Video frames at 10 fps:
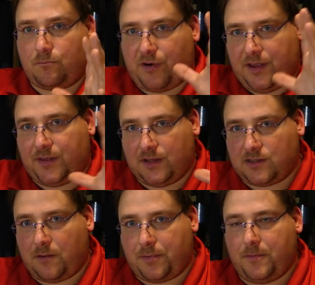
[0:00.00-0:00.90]
break things
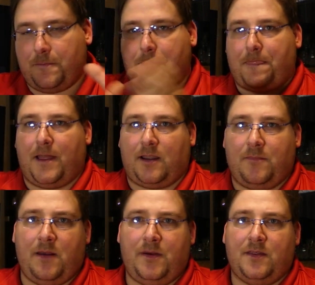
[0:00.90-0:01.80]
up like
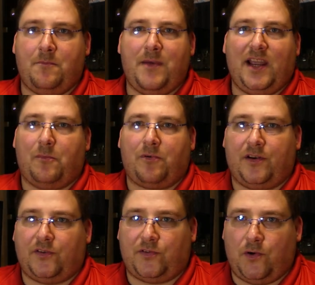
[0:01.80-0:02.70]
maybe the mega
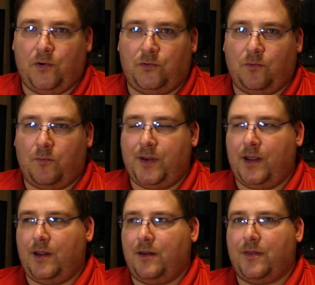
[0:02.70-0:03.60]
print will
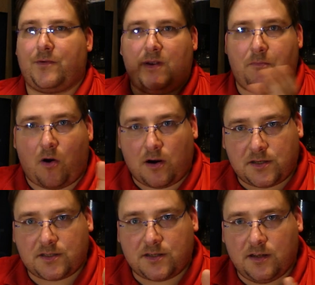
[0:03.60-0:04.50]
be three
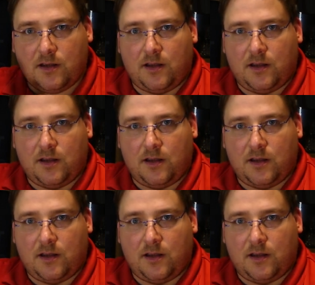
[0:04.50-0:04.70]
parts,